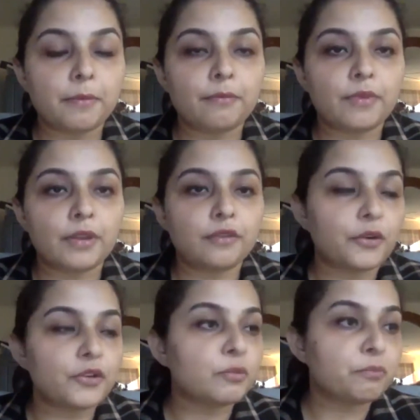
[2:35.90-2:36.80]
there
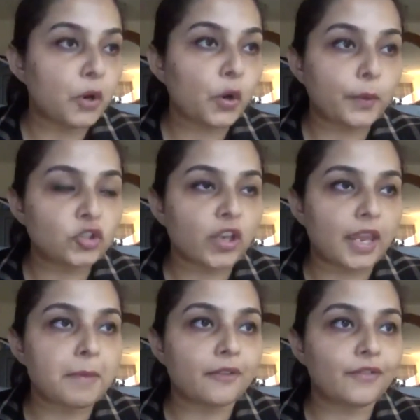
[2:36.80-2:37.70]
is a book which
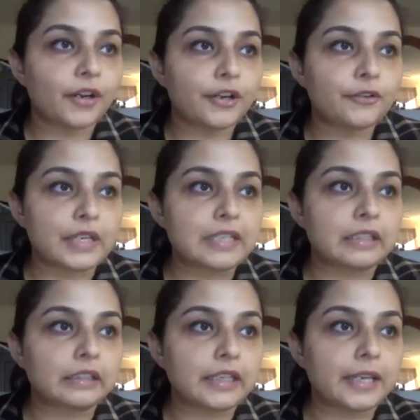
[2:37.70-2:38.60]
came out very
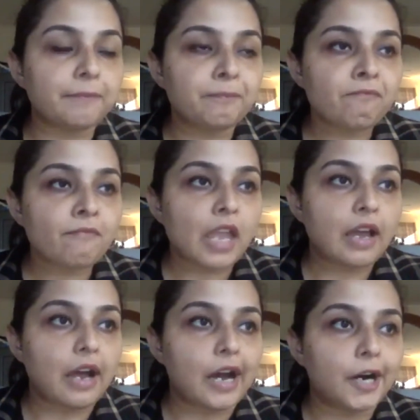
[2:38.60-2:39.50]
recently,
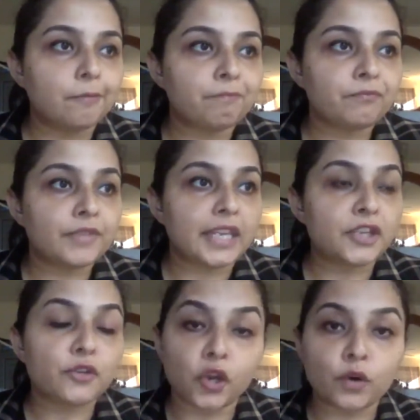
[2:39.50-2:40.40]

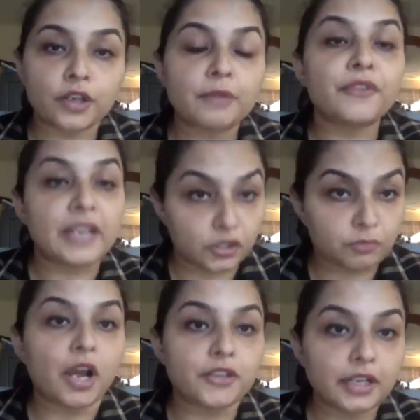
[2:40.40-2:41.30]
the Phoenix
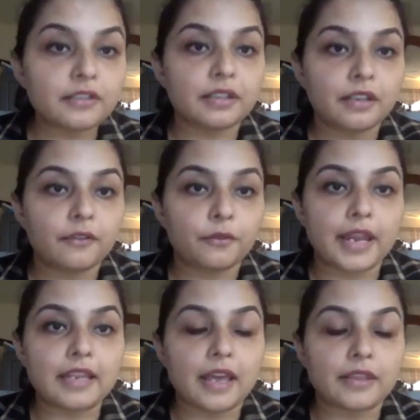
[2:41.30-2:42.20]
Project,
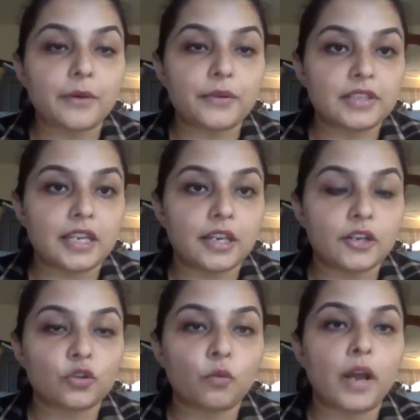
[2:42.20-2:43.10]
right? That was the
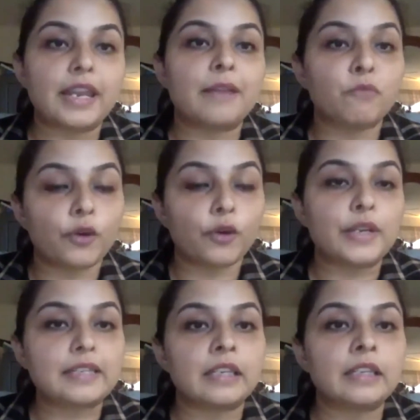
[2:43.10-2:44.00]
initial one, and more
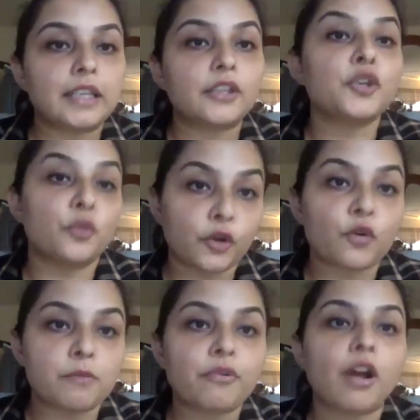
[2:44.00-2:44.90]
recently the
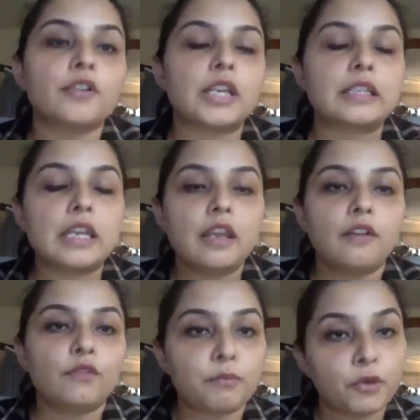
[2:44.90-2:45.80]
Unicorn Project.
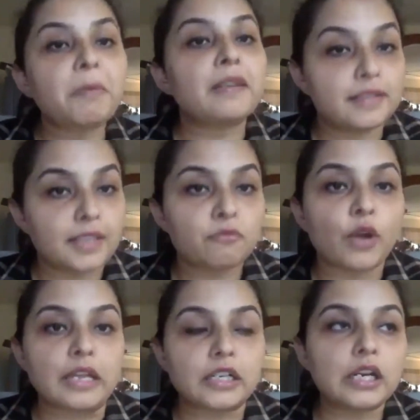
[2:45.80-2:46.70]
They're both by the same
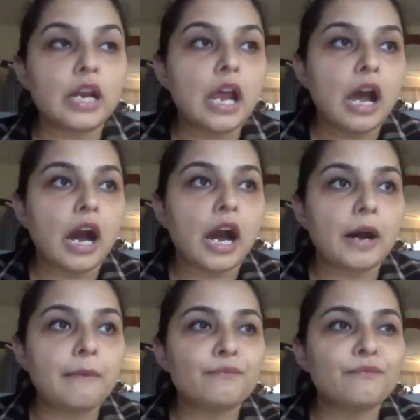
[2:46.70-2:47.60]
writer.
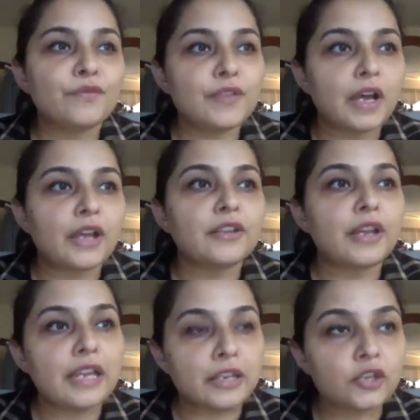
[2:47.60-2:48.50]
The
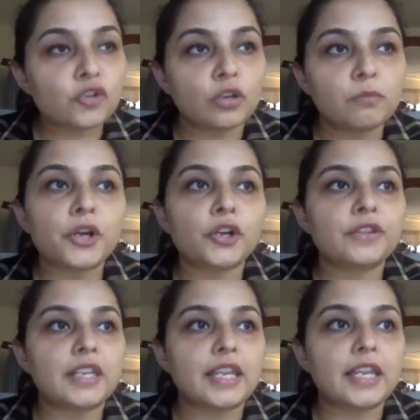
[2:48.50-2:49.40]
initial book,
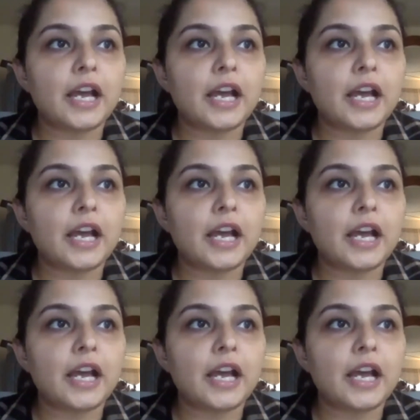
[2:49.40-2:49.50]
the